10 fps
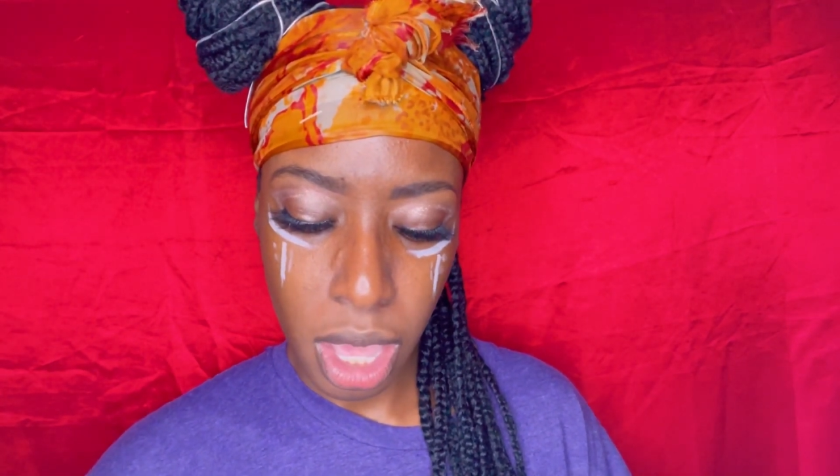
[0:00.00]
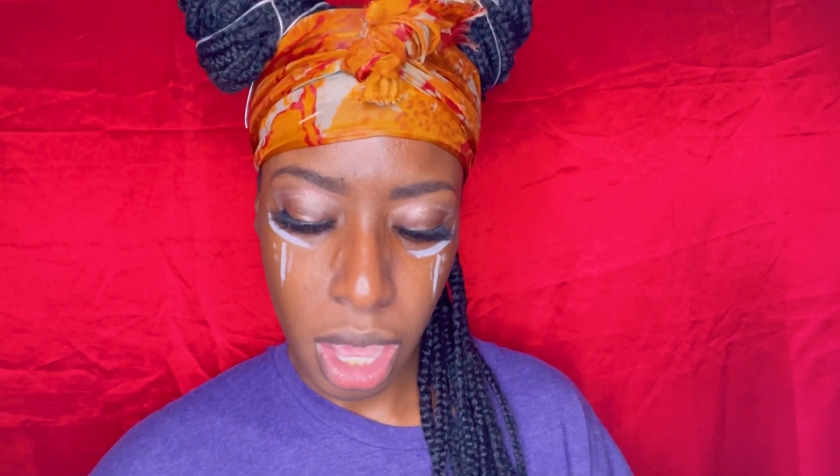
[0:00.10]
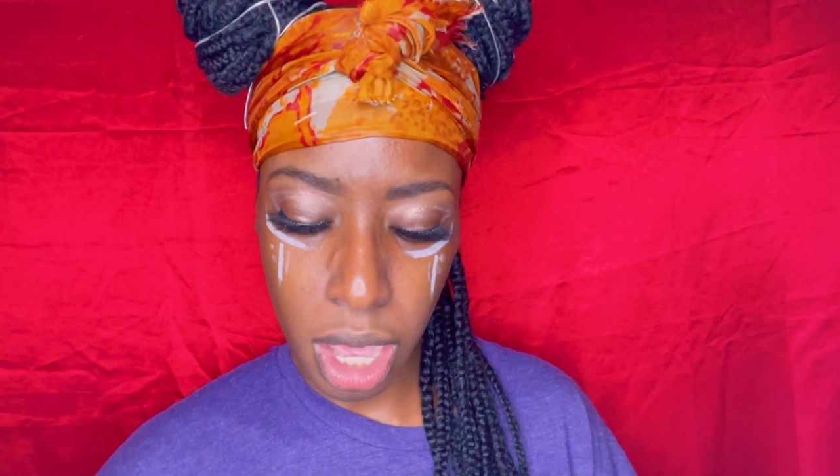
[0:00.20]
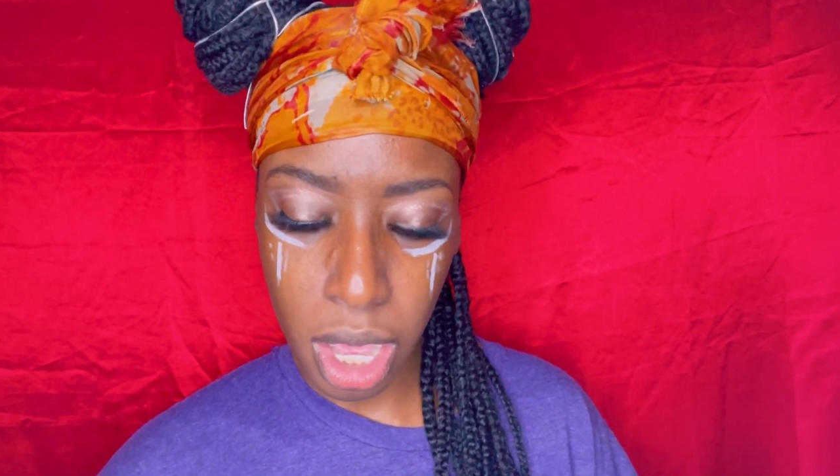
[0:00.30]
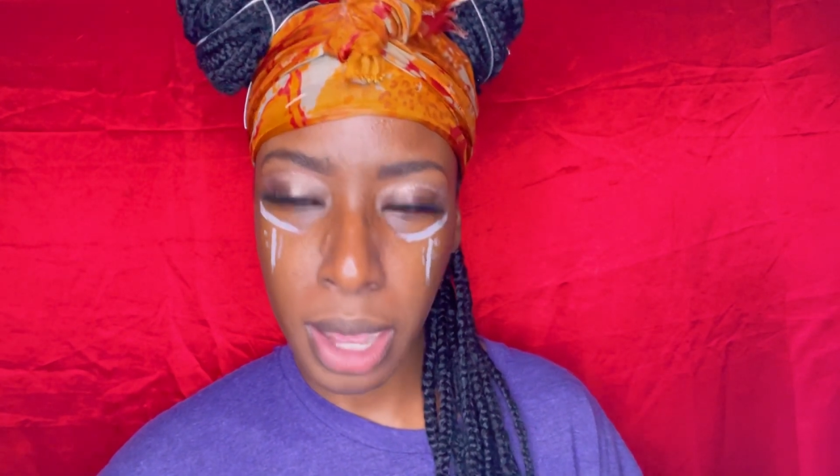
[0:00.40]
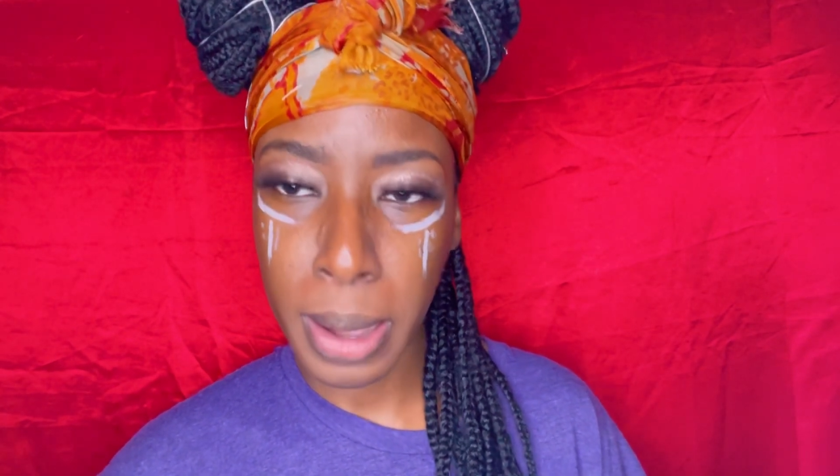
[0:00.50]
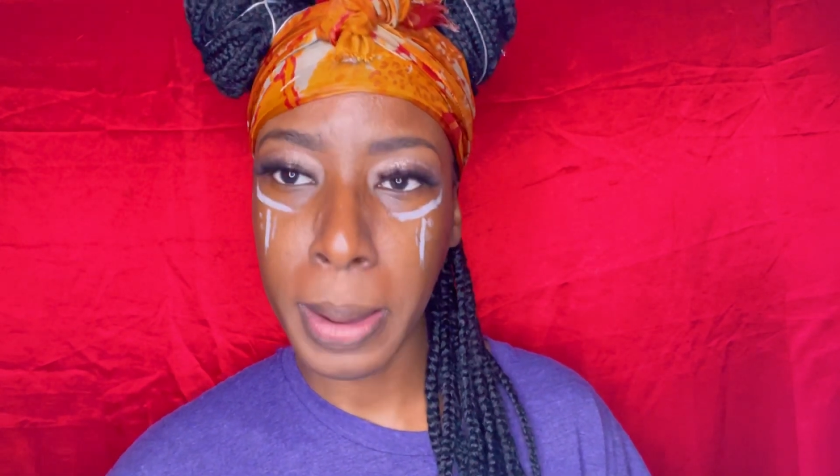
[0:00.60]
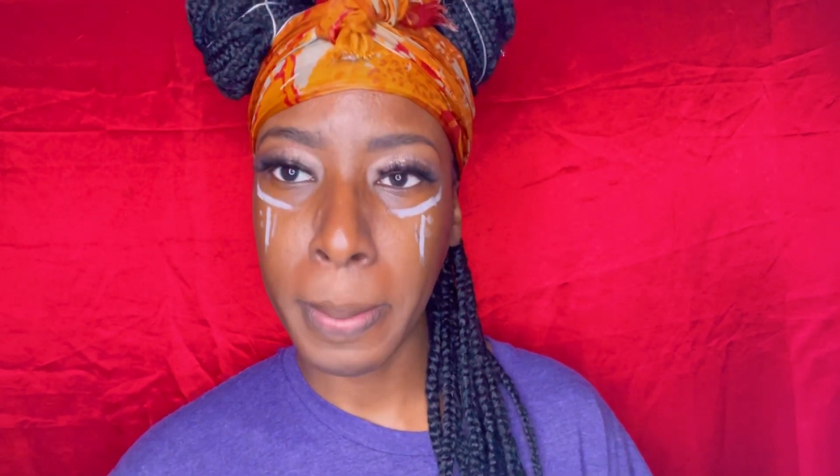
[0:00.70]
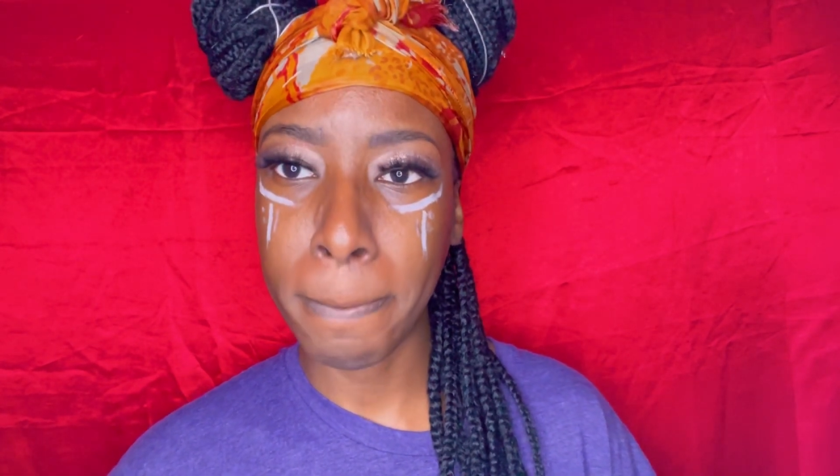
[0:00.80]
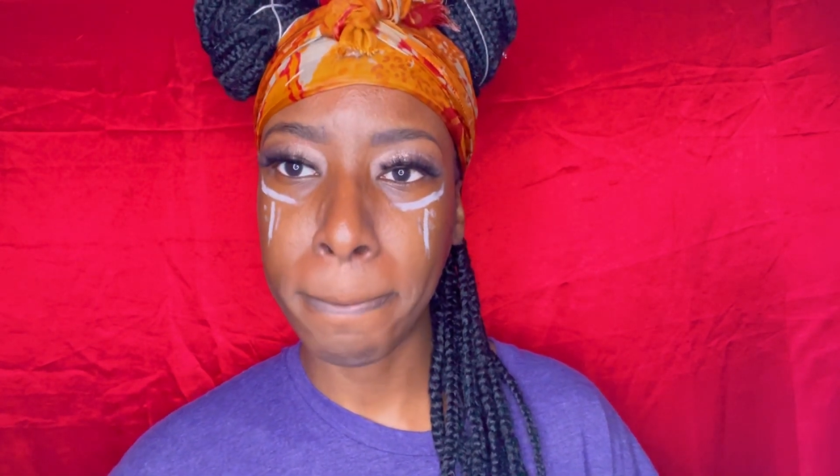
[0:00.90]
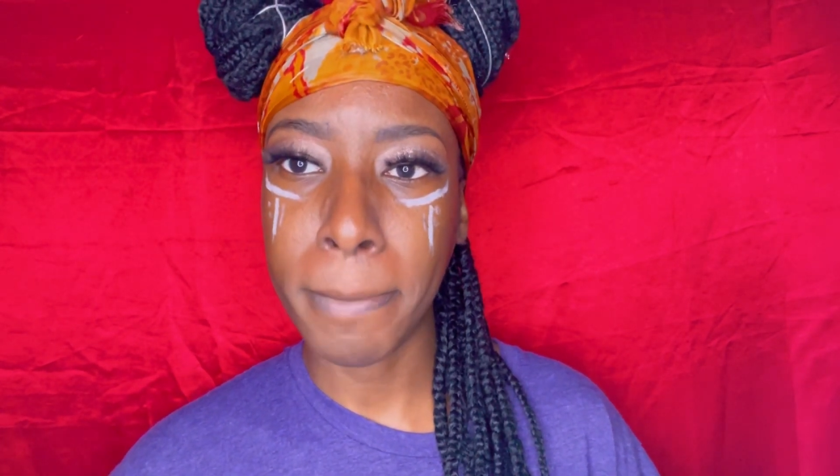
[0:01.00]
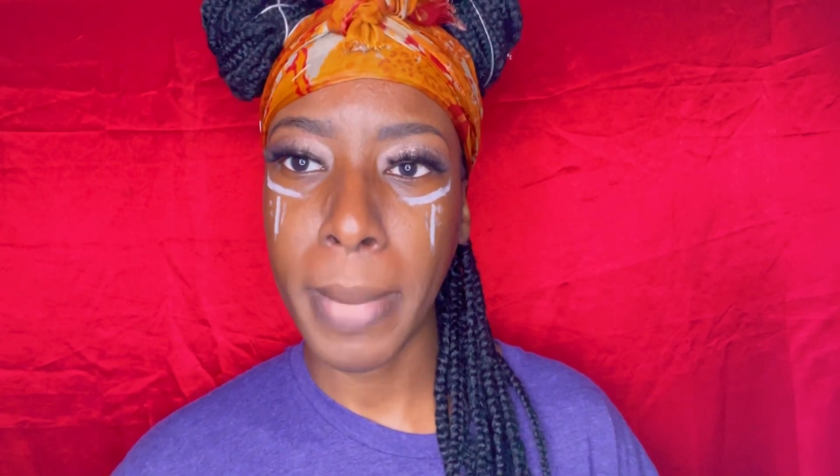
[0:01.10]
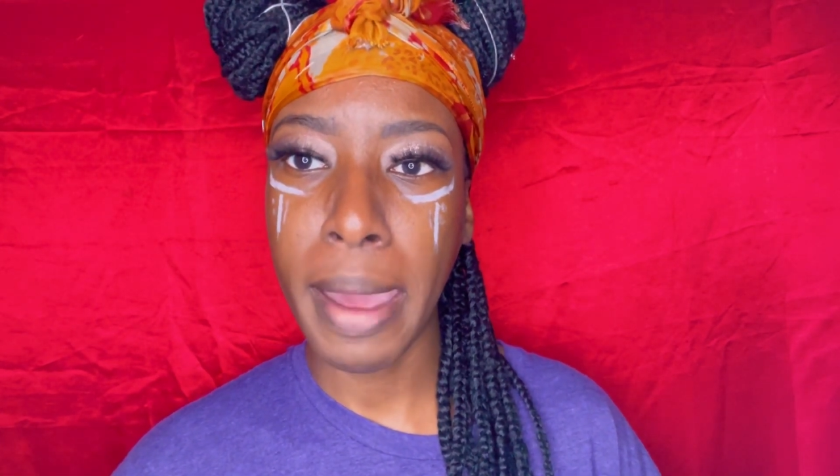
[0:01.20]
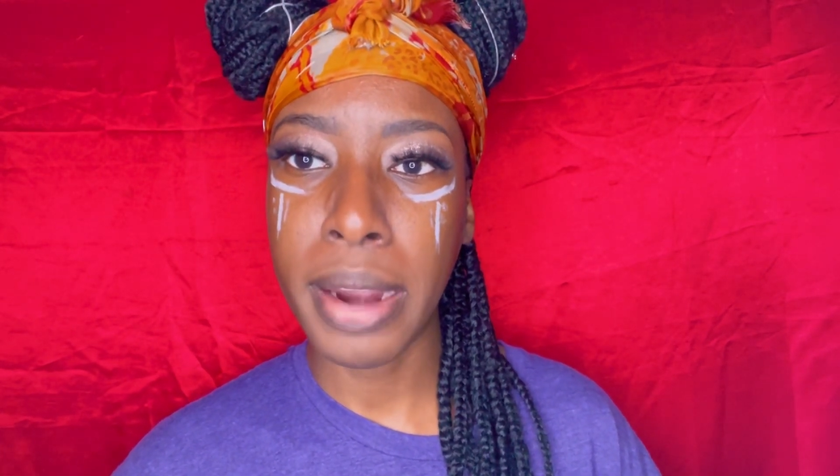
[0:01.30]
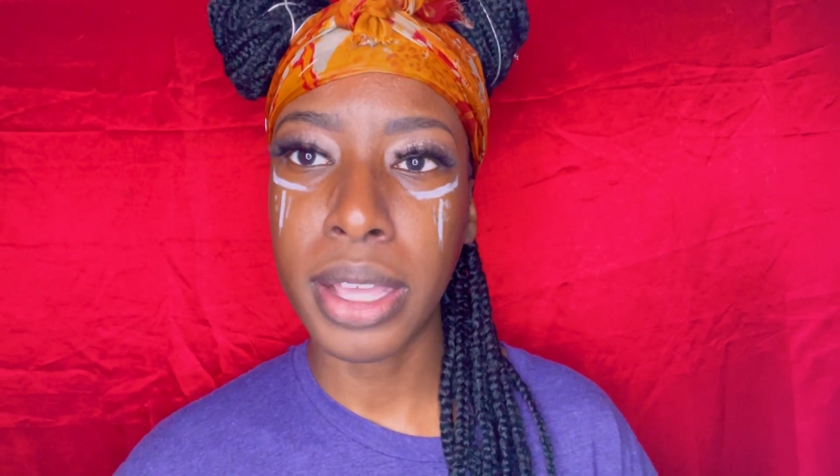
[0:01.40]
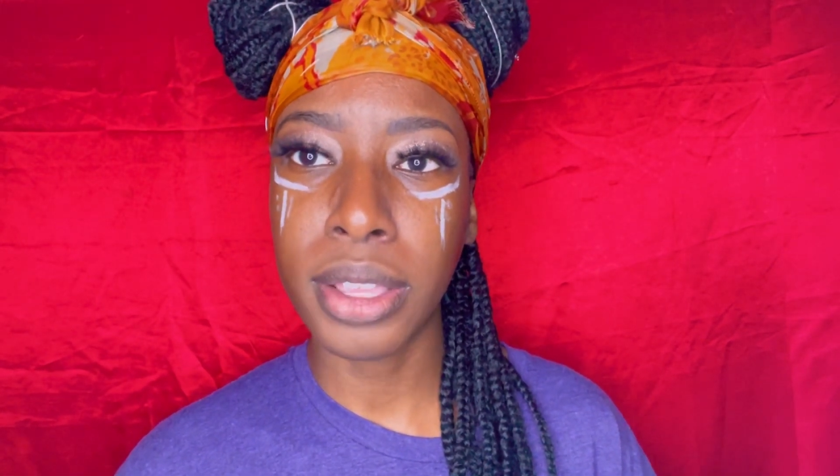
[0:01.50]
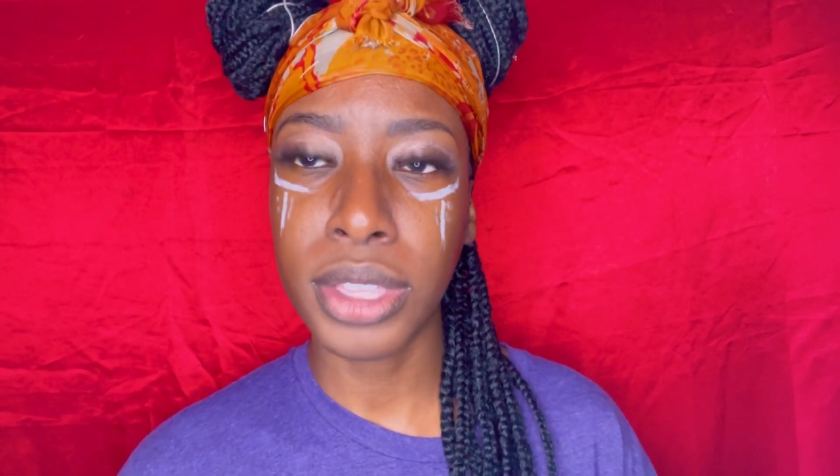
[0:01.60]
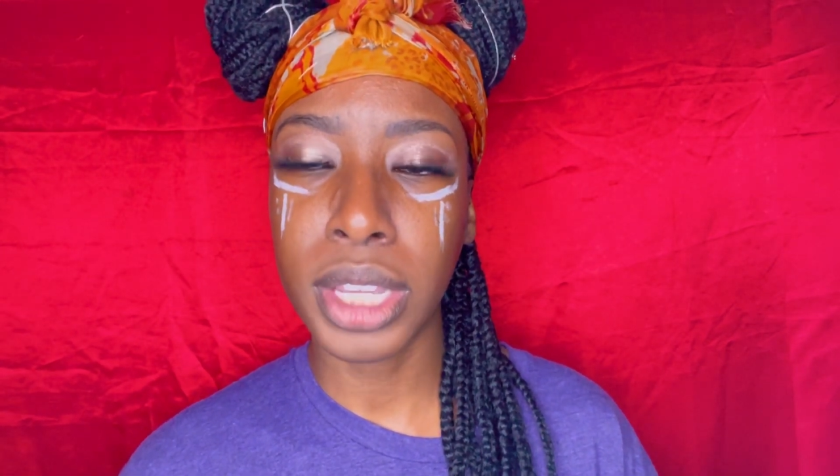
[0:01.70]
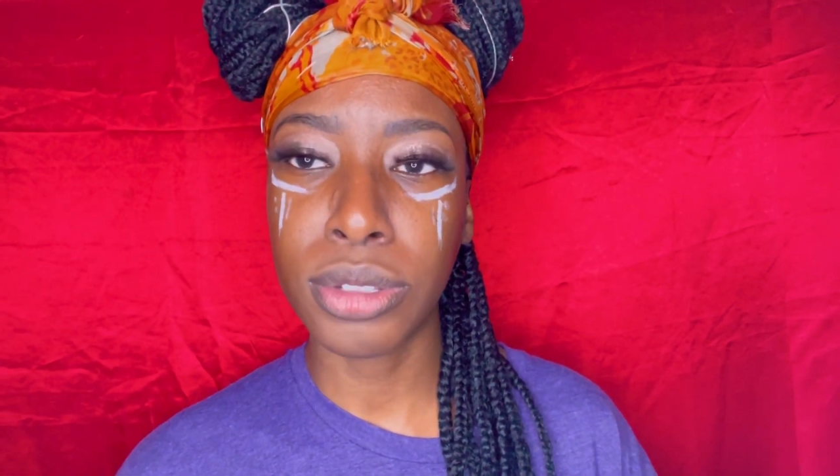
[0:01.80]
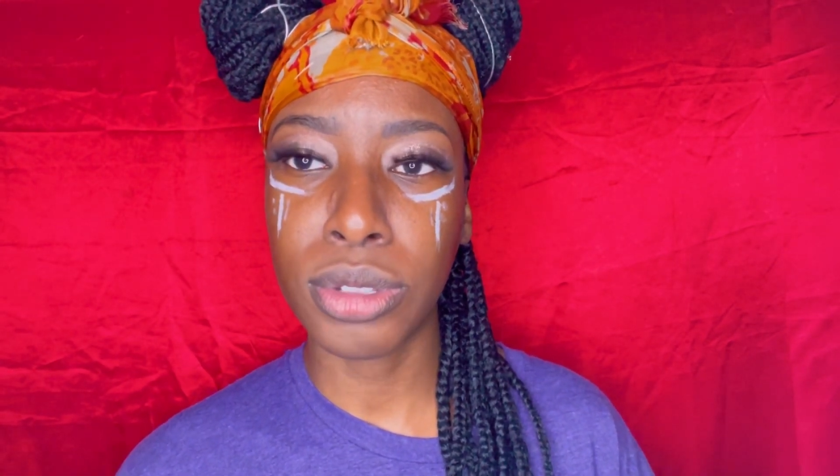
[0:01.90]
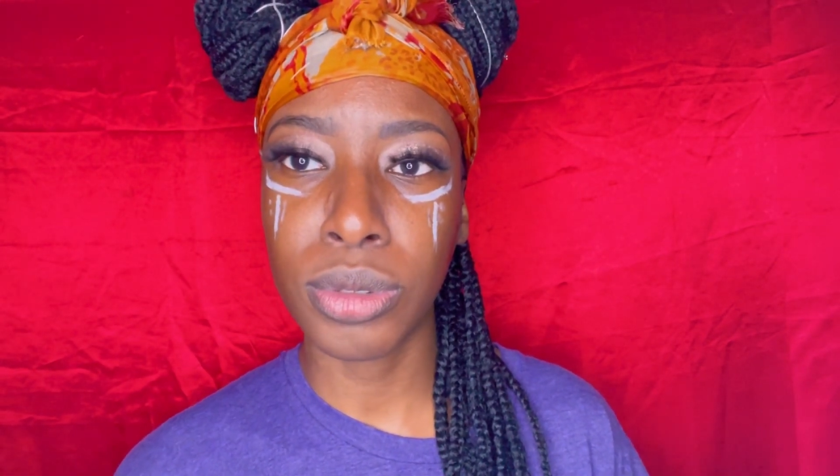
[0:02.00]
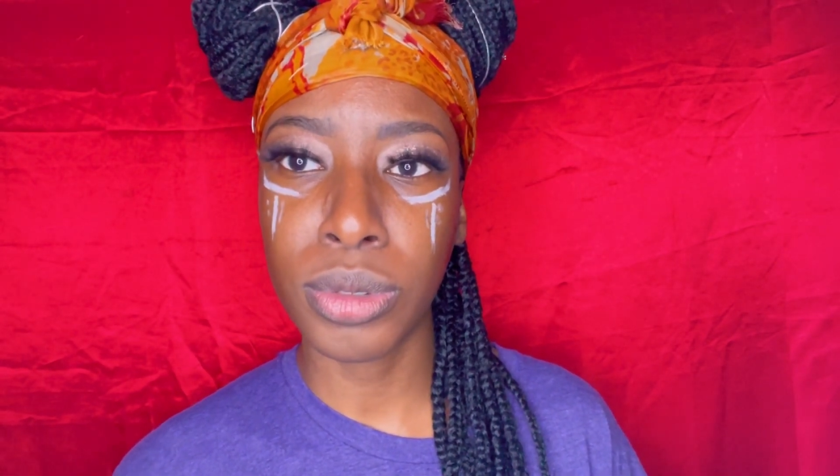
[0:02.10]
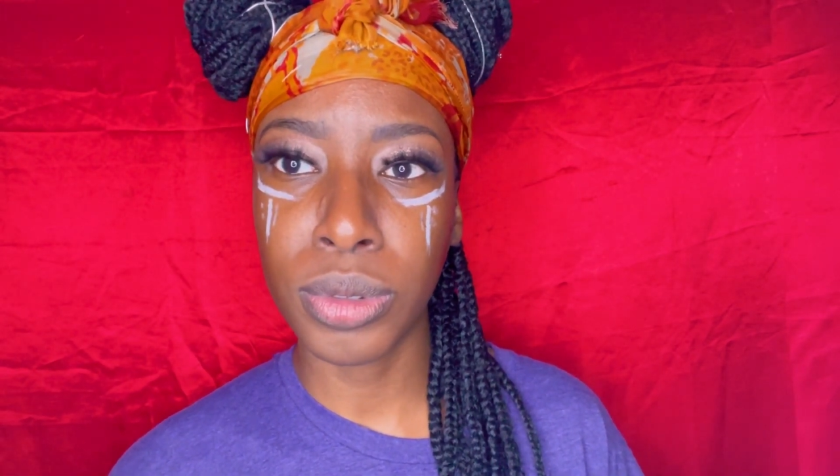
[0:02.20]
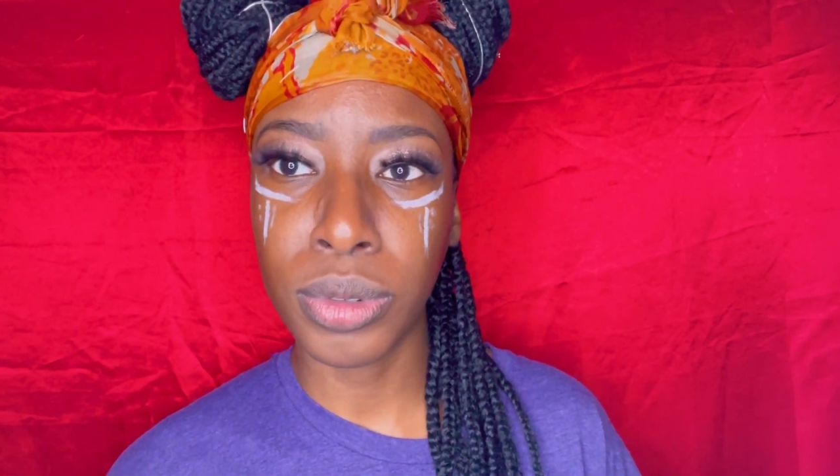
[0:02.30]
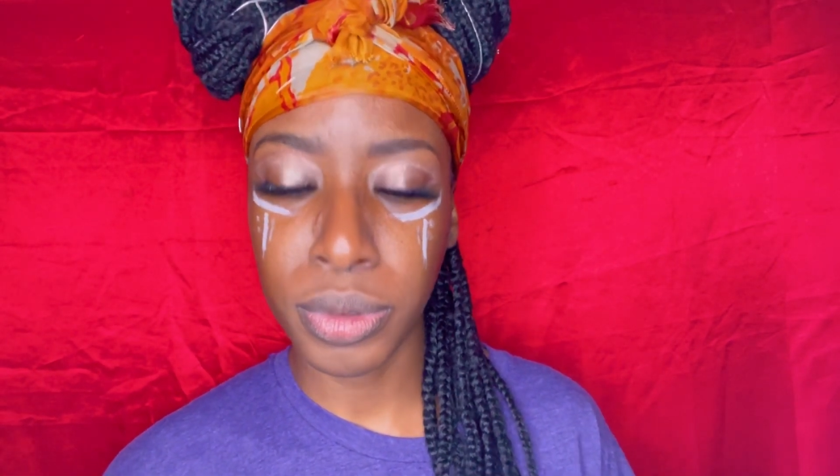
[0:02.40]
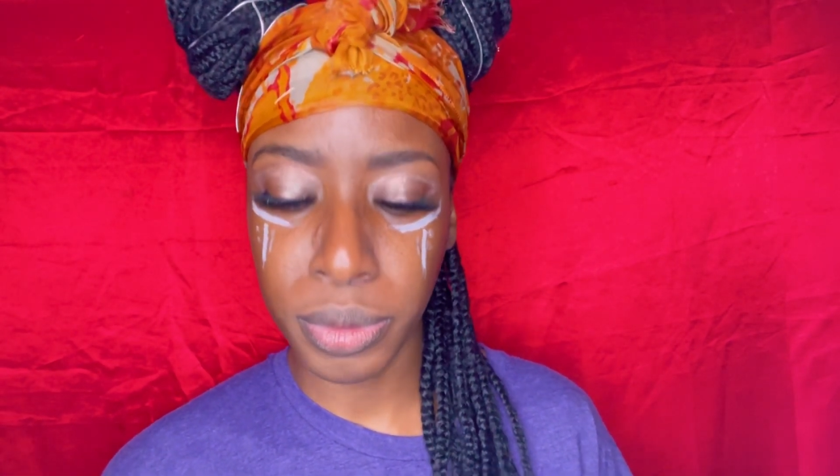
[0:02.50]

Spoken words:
another thing too